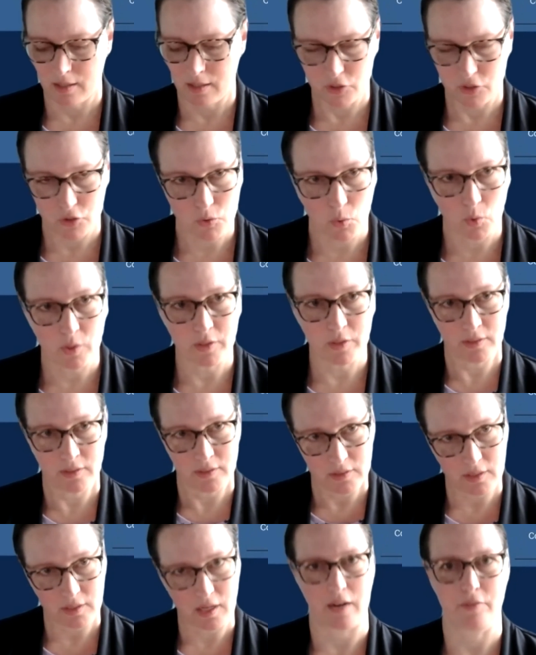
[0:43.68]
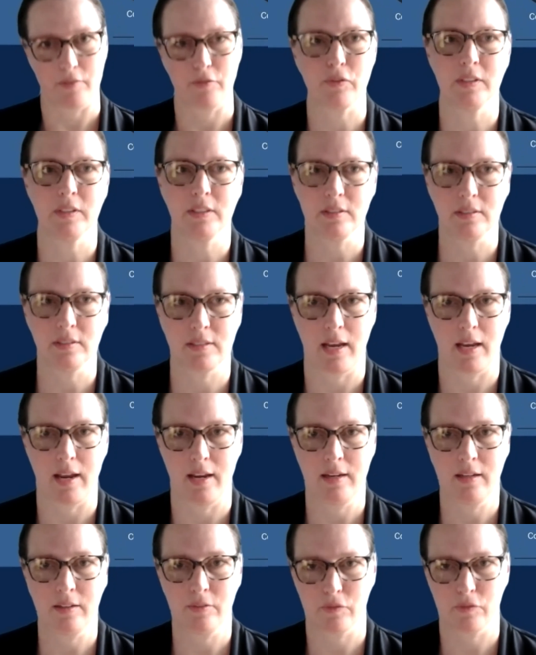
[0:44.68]
shortened conference
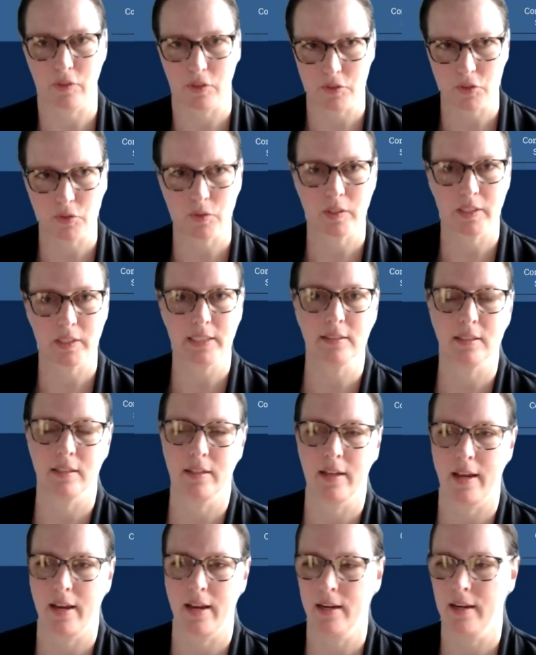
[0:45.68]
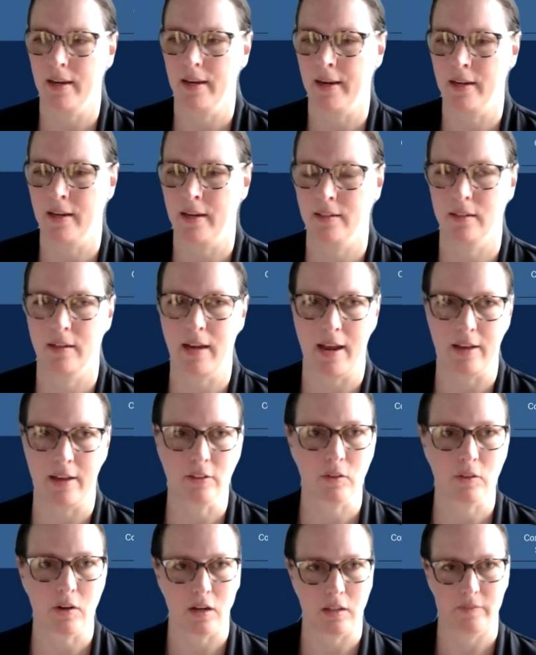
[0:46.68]
day virtually today and
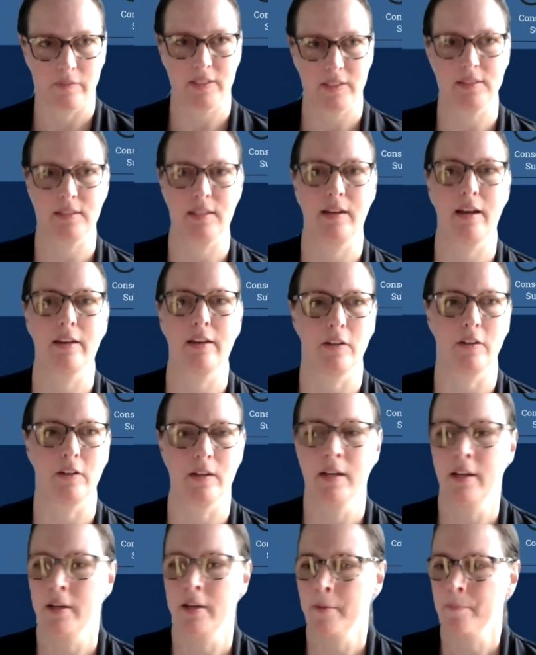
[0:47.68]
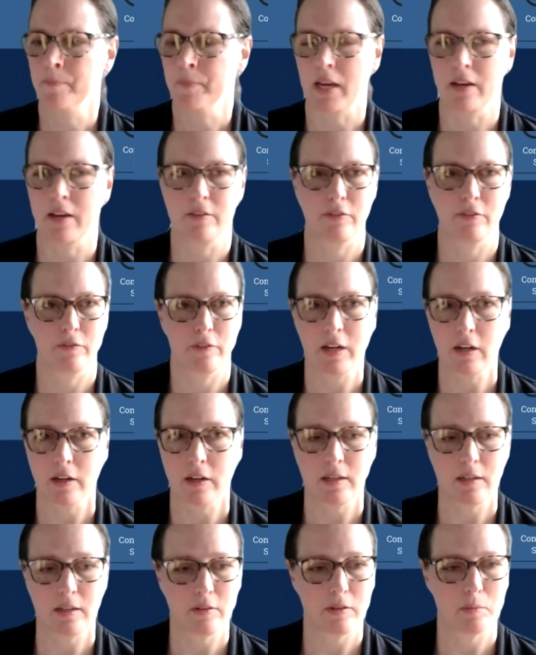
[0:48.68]
gather all of us together. I have
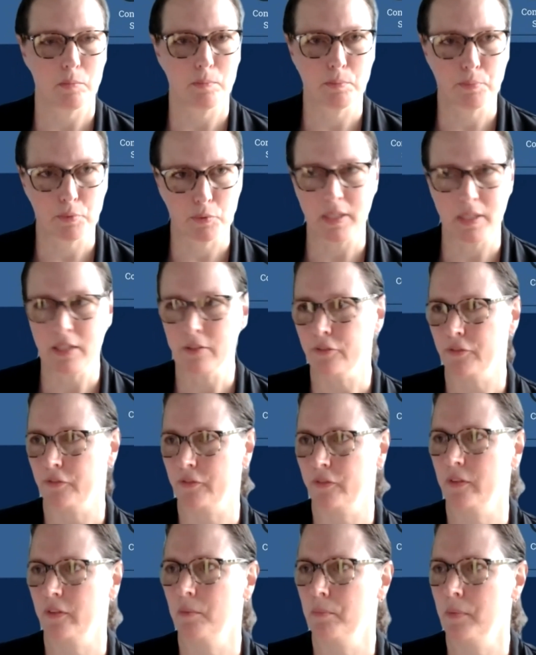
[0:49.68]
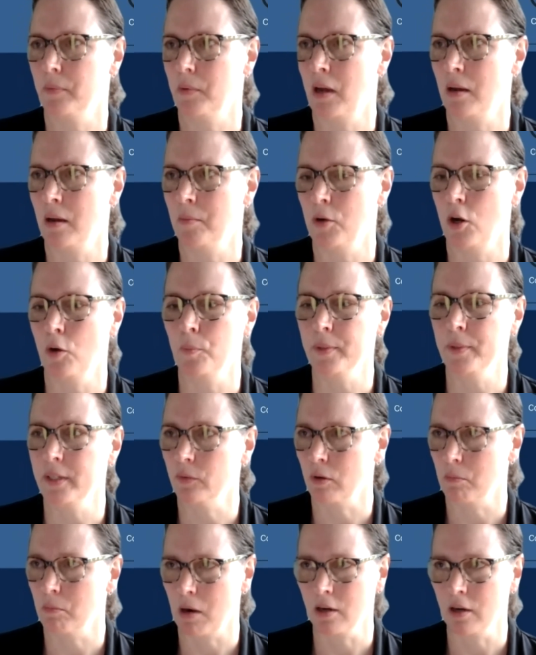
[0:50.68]
very brief opening
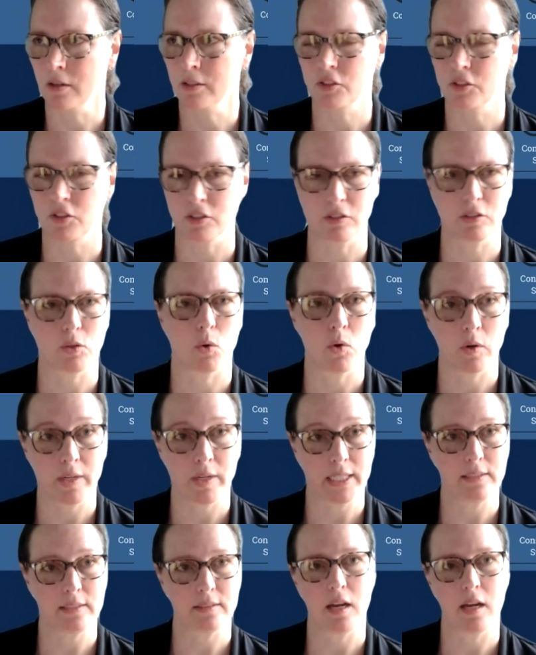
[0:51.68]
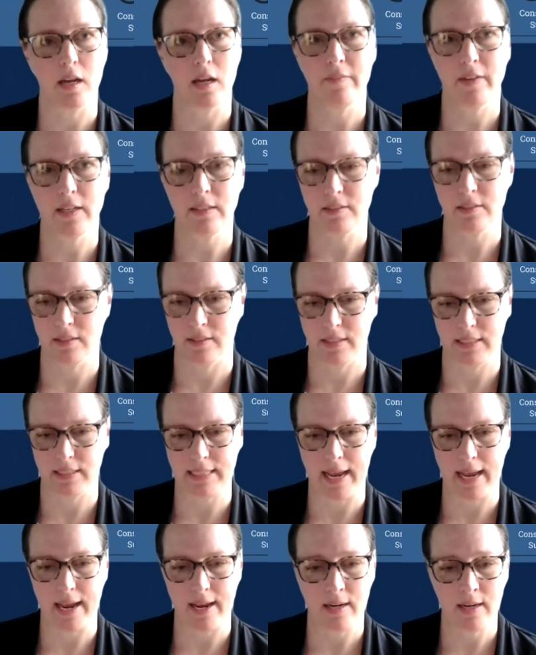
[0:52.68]
remarks just to orient all of us
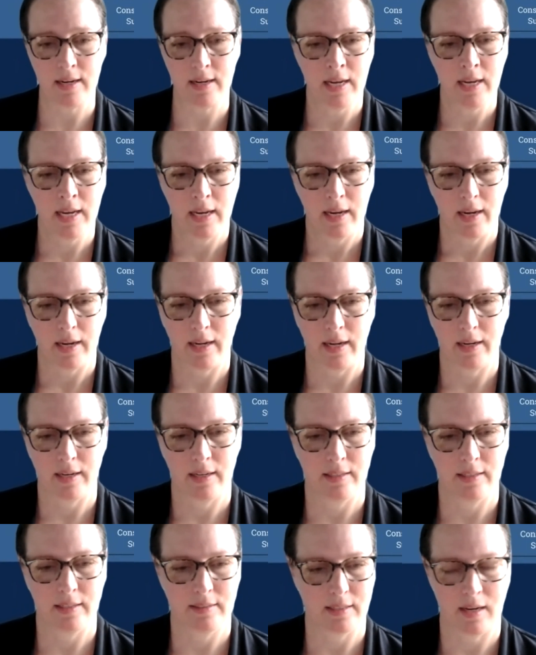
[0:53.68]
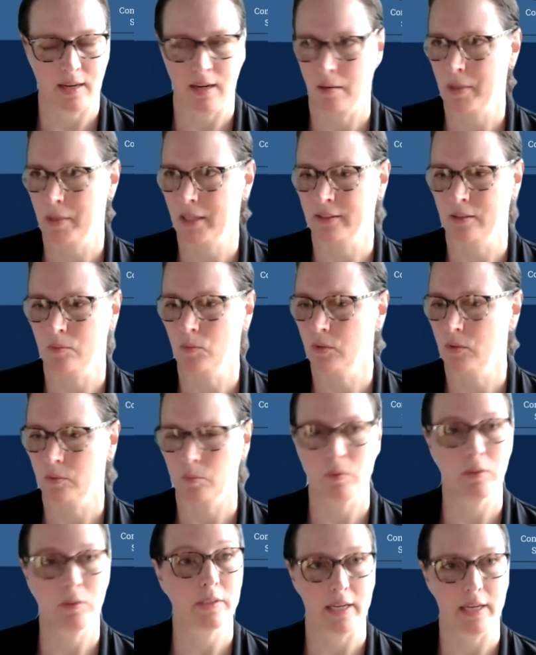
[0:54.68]
to the day, and then
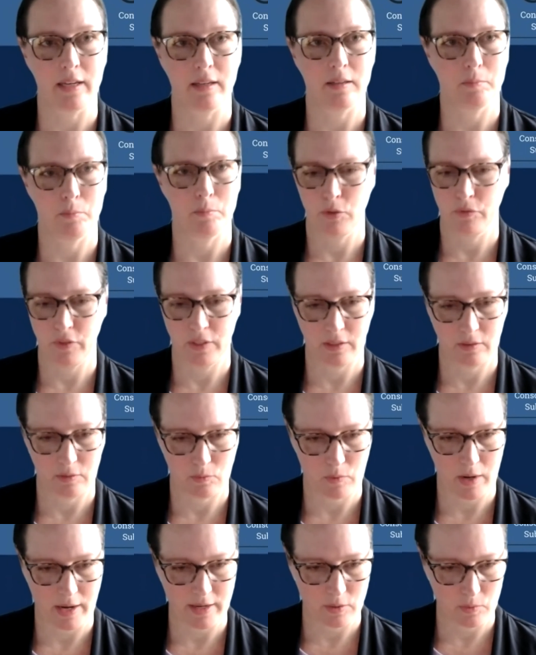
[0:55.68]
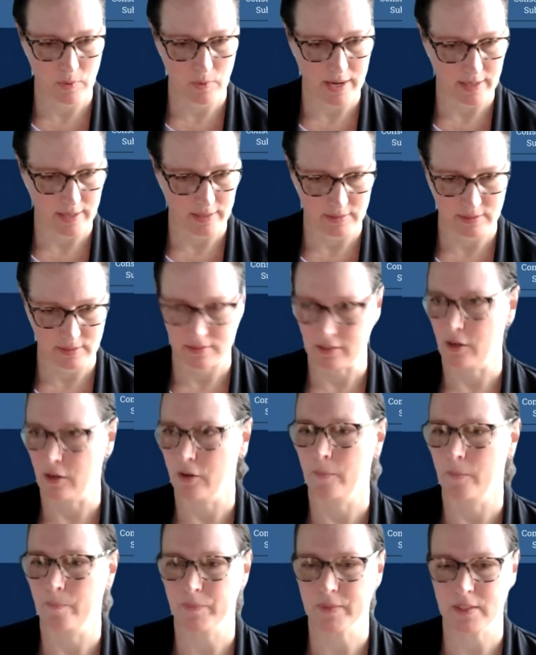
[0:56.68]
we'll get moving right away.
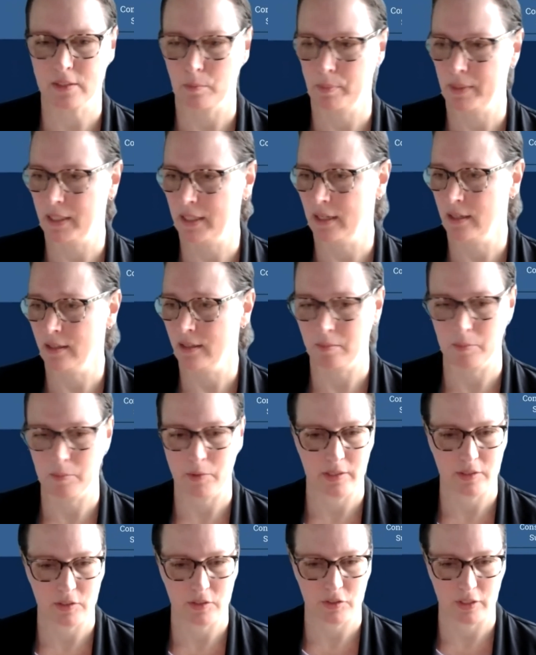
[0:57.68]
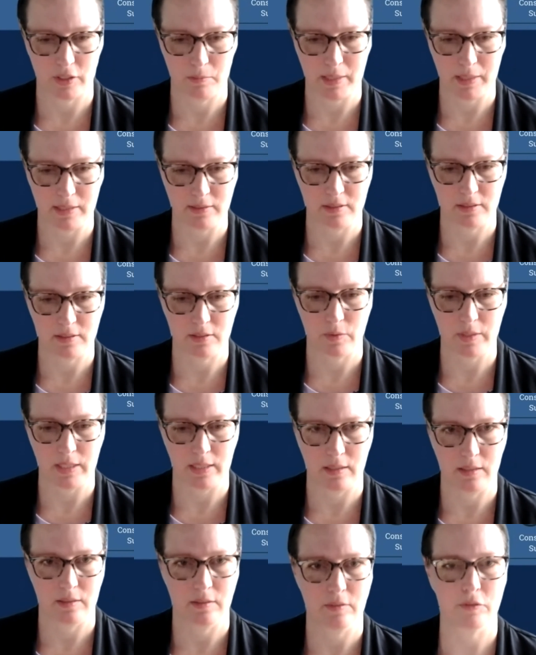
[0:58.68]
So to begin, I'm going to share my
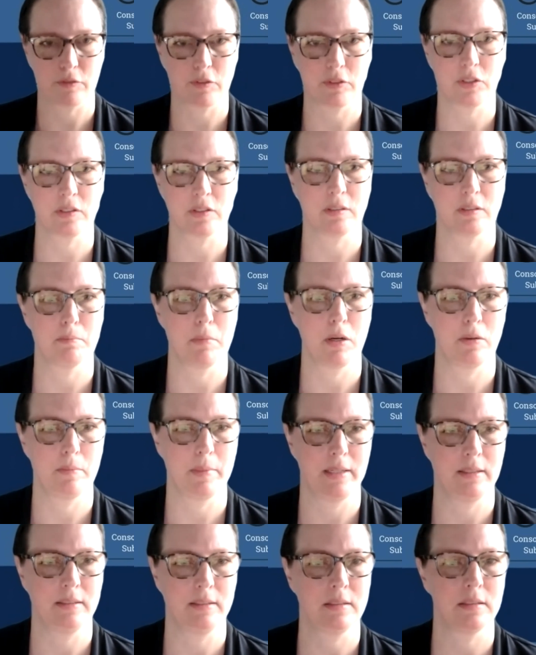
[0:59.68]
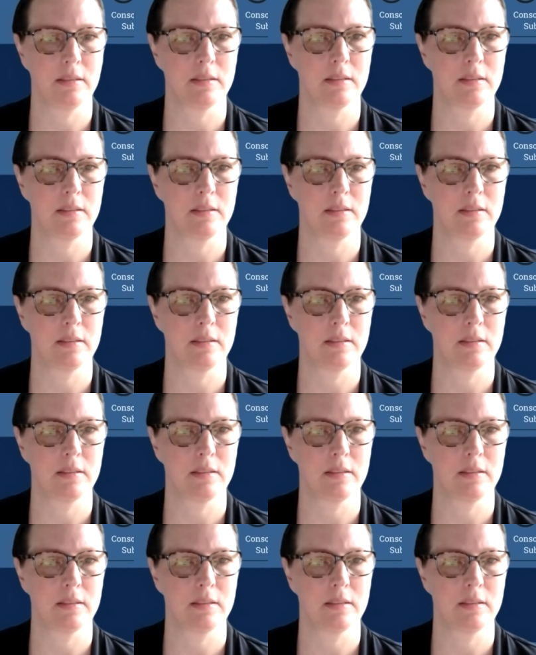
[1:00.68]
screen for just a moment.